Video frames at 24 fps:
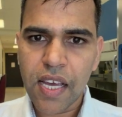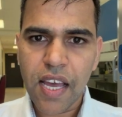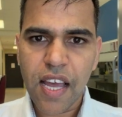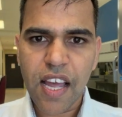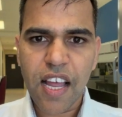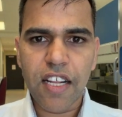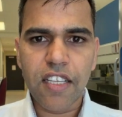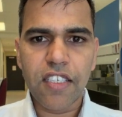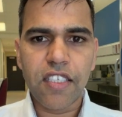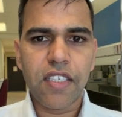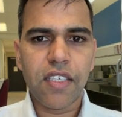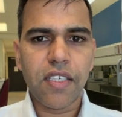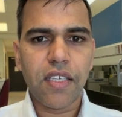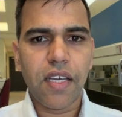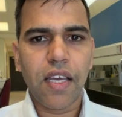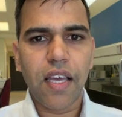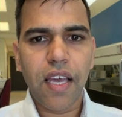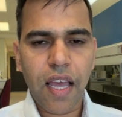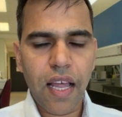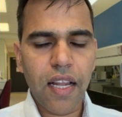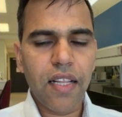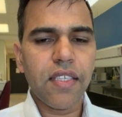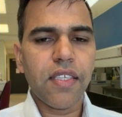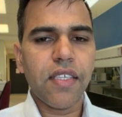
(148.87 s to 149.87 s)

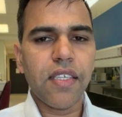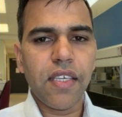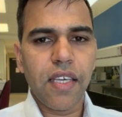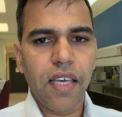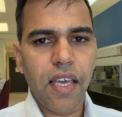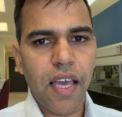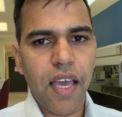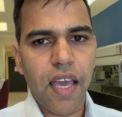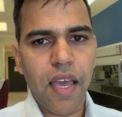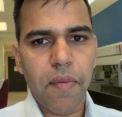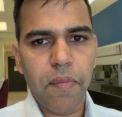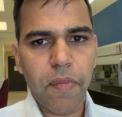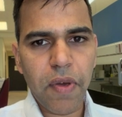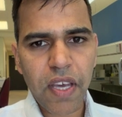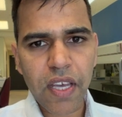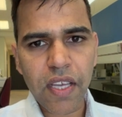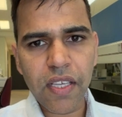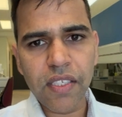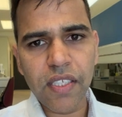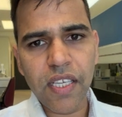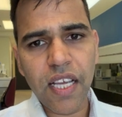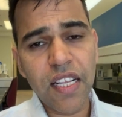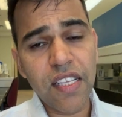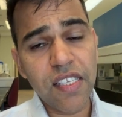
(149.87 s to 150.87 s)

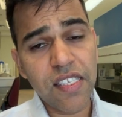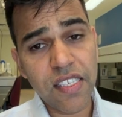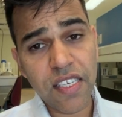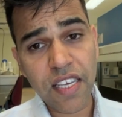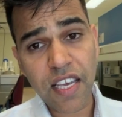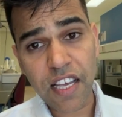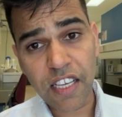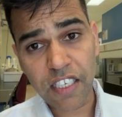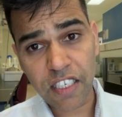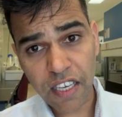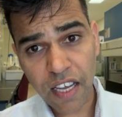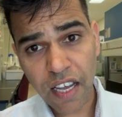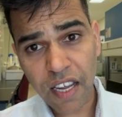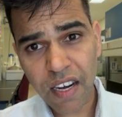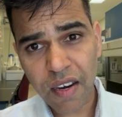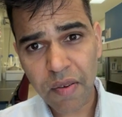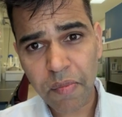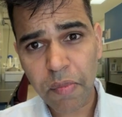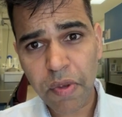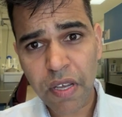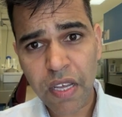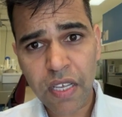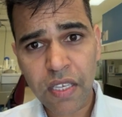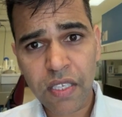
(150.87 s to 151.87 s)
LCMS,
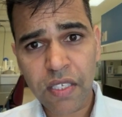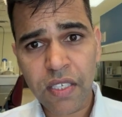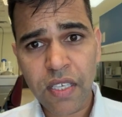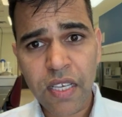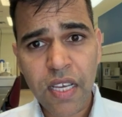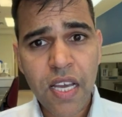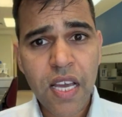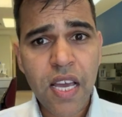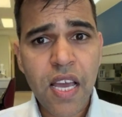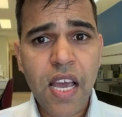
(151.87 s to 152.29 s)
LCHRMS,